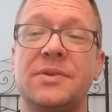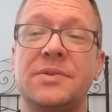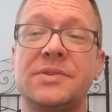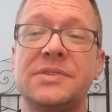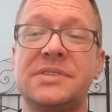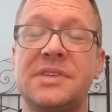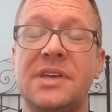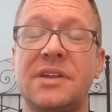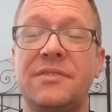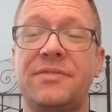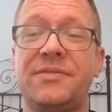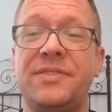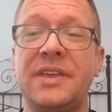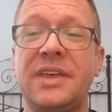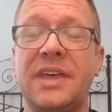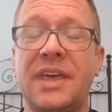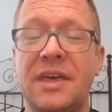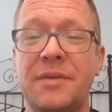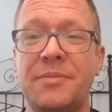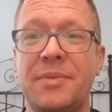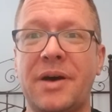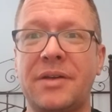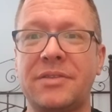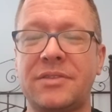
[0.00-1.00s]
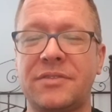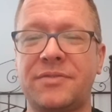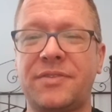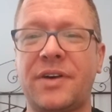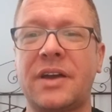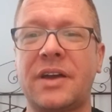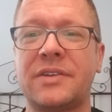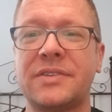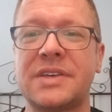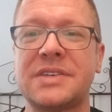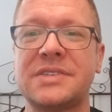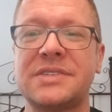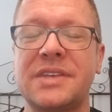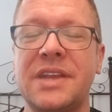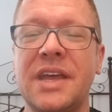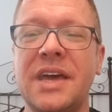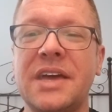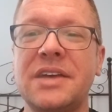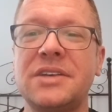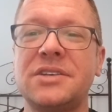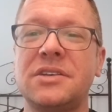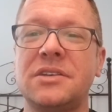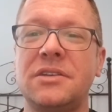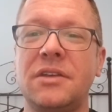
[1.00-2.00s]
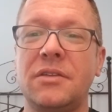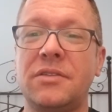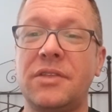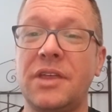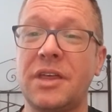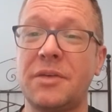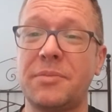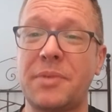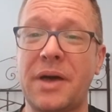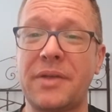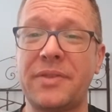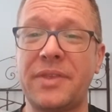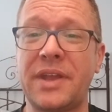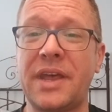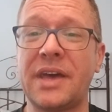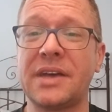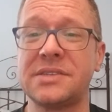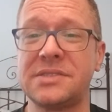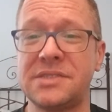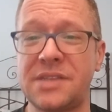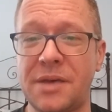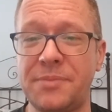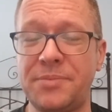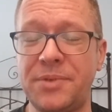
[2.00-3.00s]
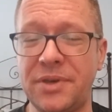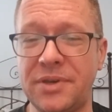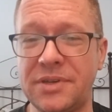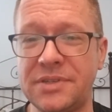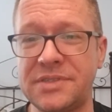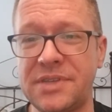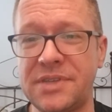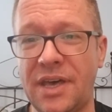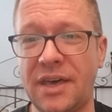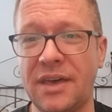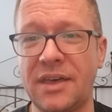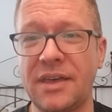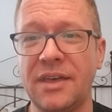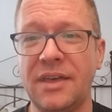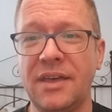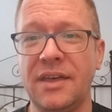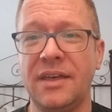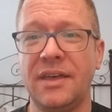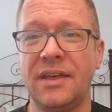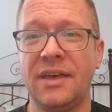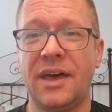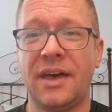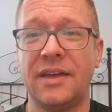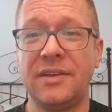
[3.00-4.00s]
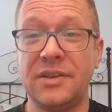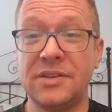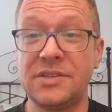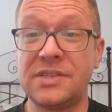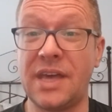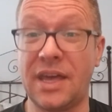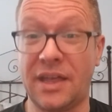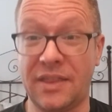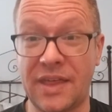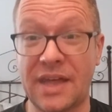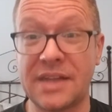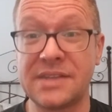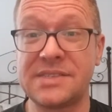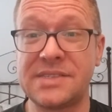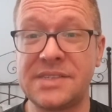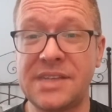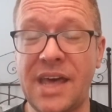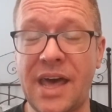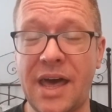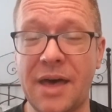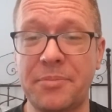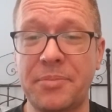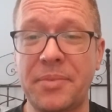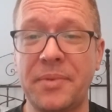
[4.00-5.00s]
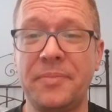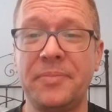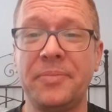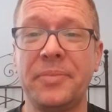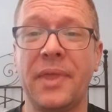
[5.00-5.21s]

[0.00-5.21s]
instead of thinking about the final destination, you think about the next step you can take, and you take that step.